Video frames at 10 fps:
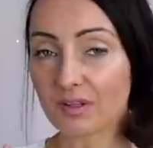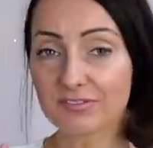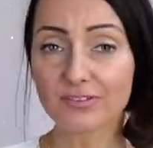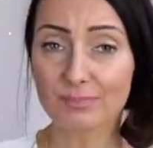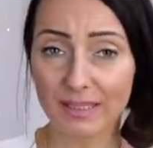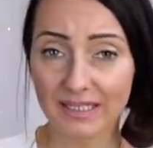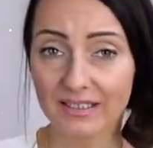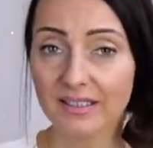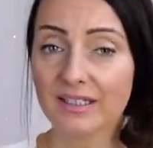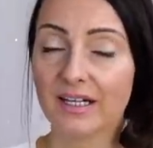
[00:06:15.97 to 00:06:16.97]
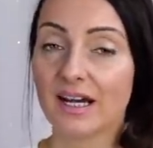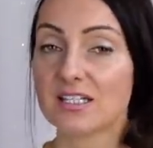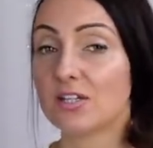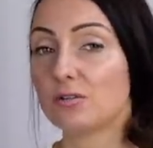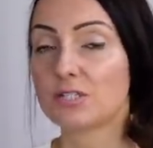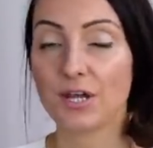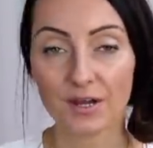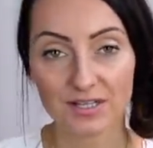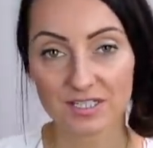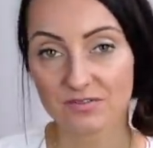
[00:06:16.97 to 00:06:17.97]
For me, as an
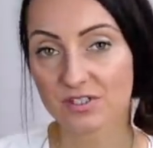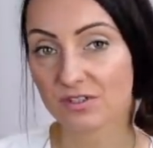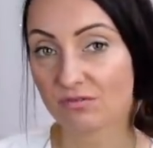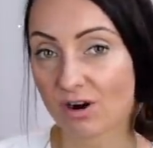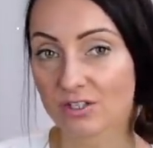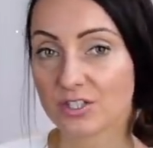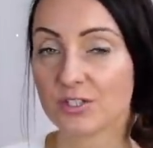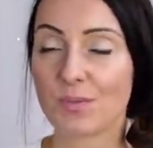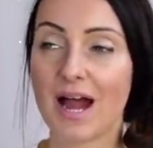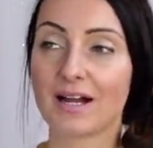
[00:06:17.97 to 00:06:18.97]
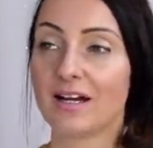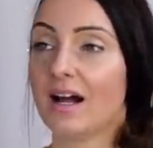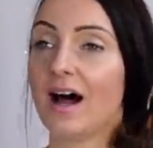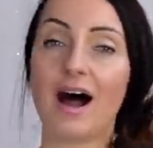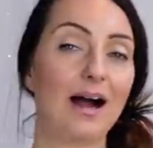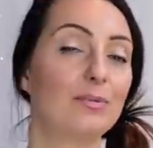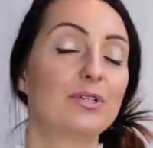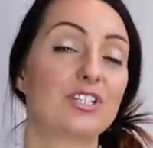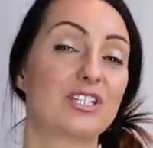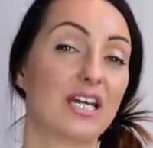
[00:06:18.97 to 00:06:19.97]
alternative to the Rockstud bag, I
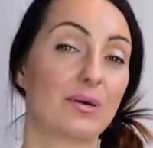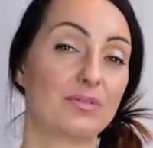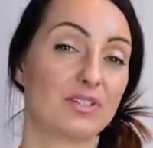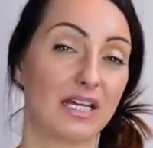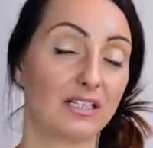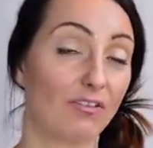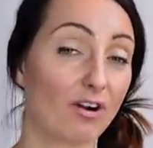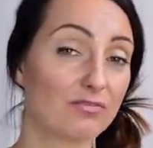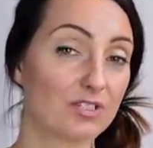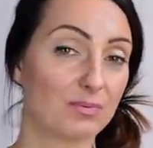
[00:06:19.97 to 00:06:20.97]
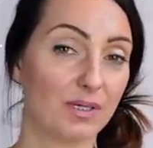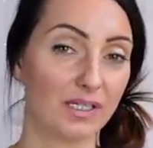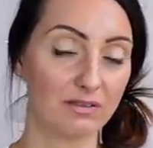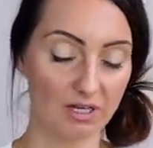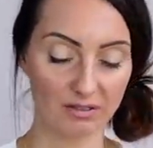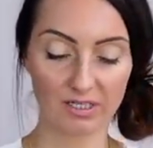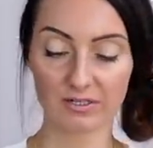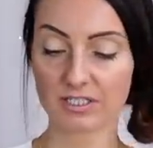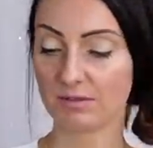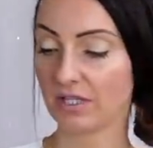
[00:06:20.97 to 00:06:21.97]
would just stick with Saint Laurent, to be totally
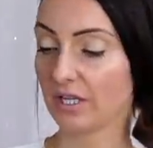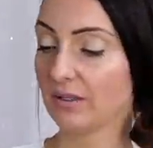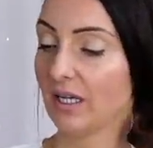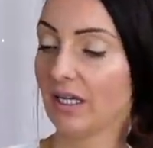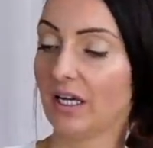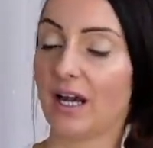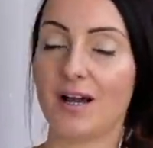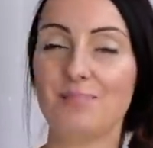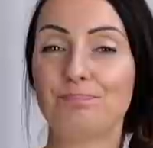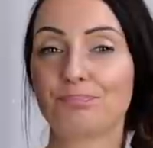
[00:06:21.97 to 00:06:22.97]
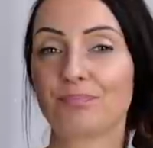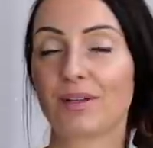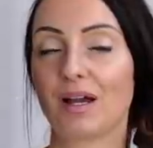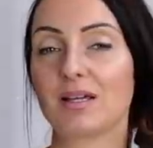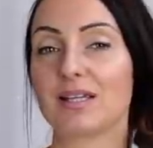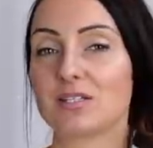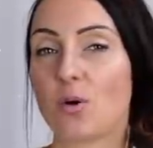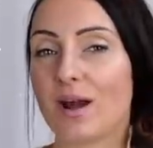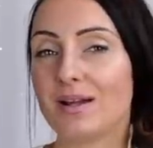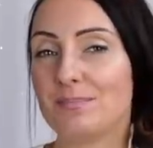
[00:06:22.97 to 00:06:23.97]
honest with you. It's
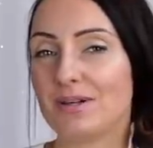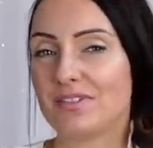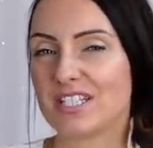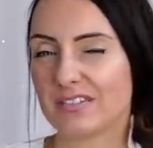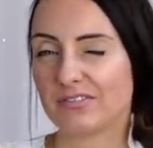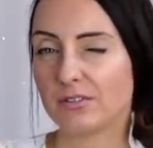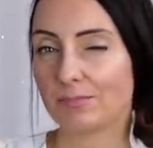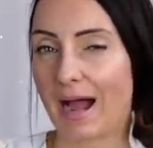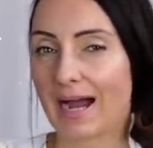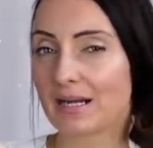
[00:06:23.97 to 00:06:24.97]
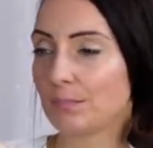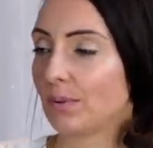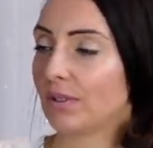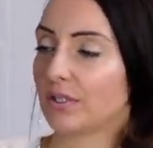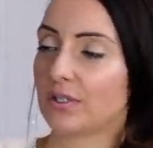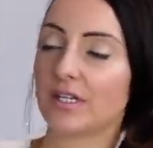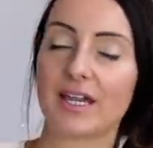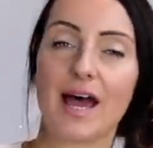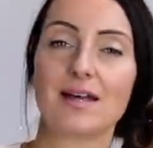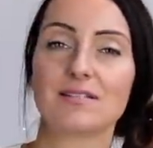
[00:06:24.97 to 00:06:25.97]
quite a bit of a different bag, but you can
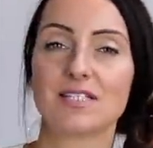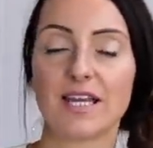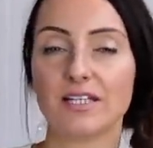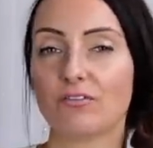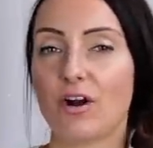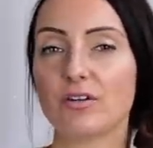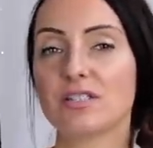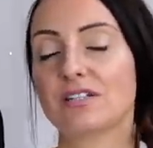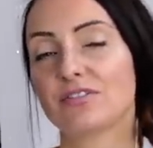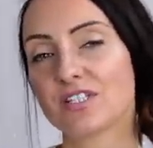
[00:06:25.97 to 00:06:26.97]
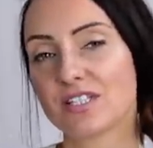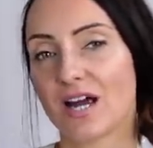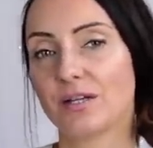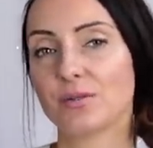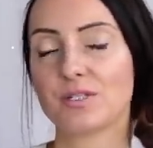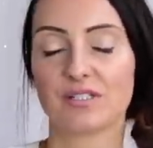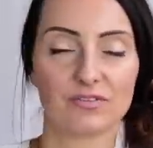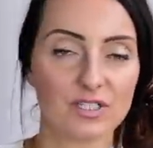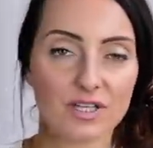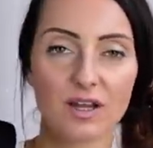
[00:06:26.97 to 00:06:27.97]
get Saint Laurent, different styles,
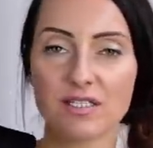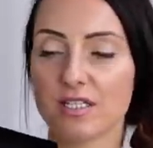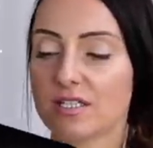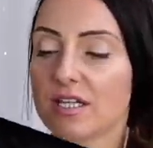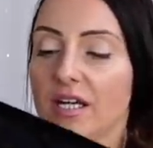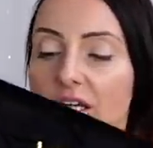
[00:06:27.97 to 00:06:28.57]
different sizes.